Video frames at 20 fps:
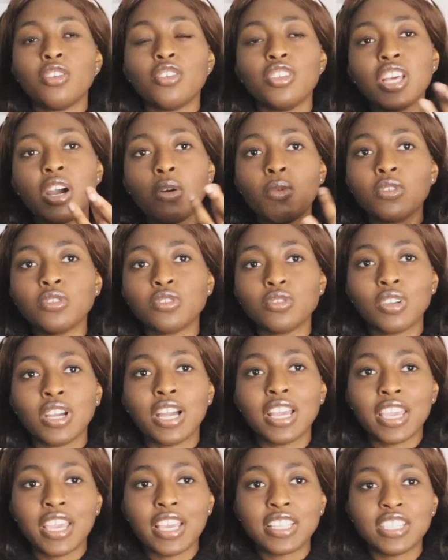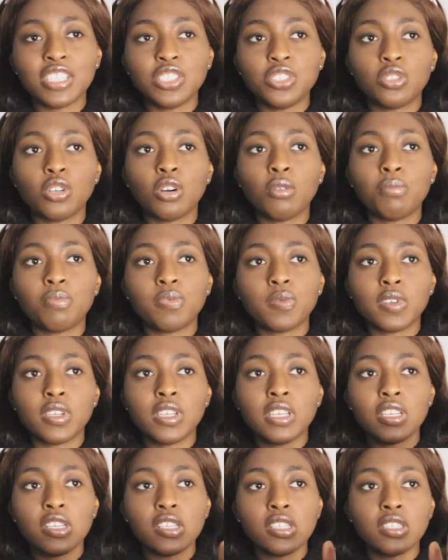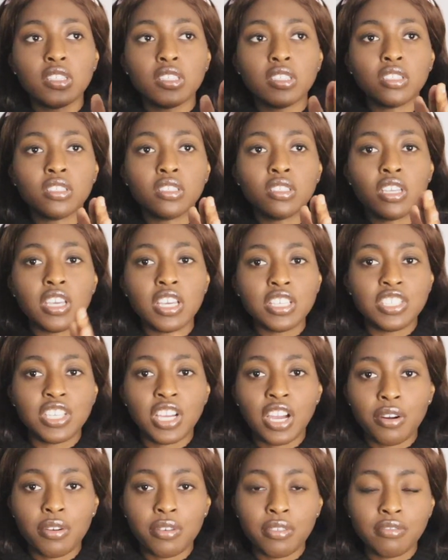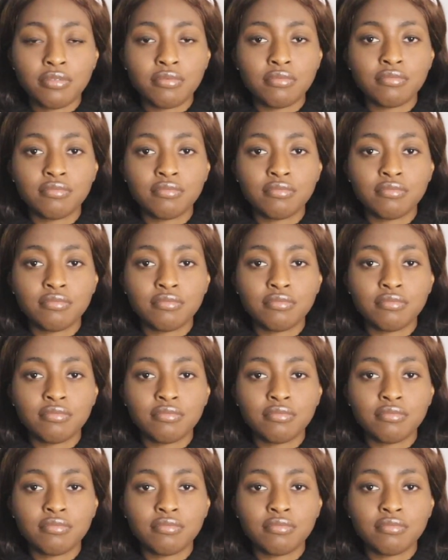you now want to go and get a job in HR.